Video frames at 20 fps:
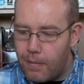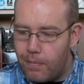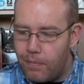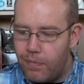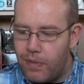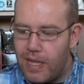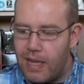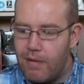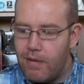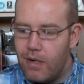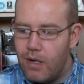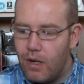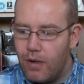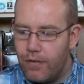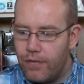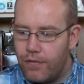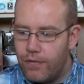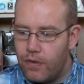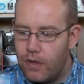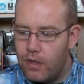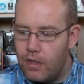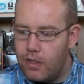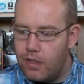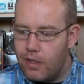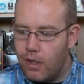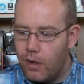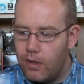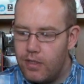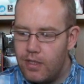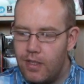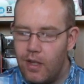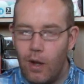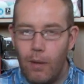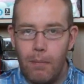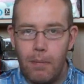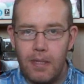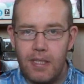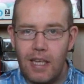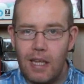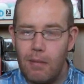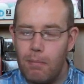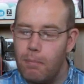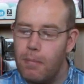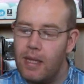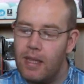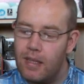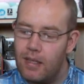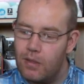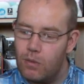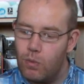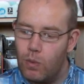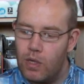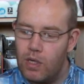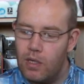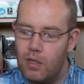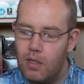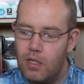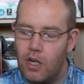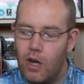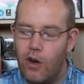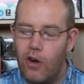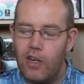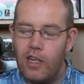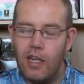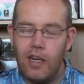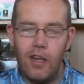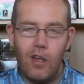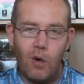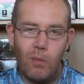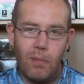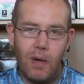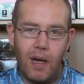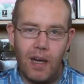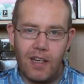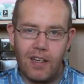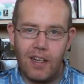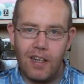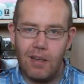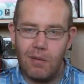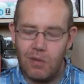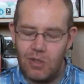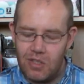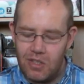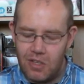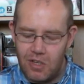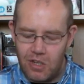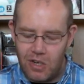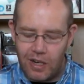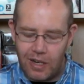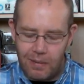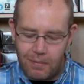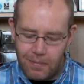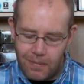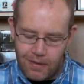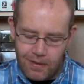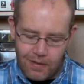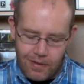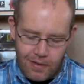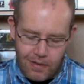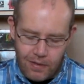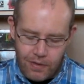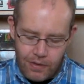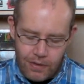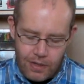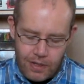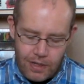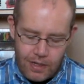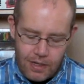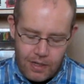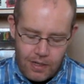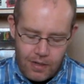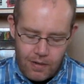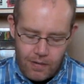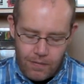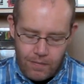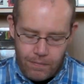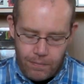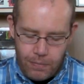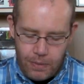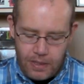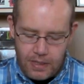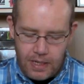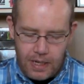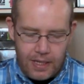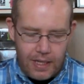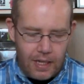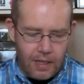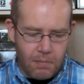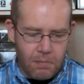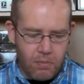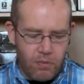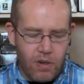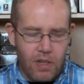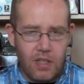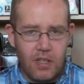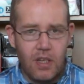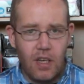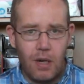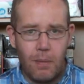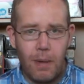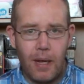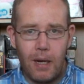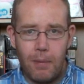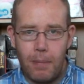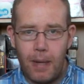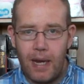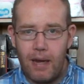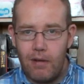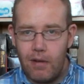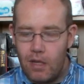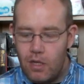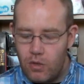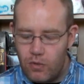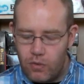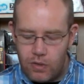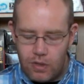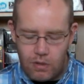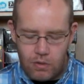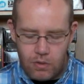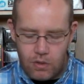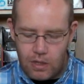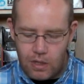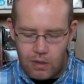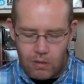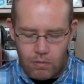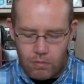near enough 99% mint. There's one tiny little mark on it, which is a shame. But as I say, I'm pretty certain I paid £1 each for those. So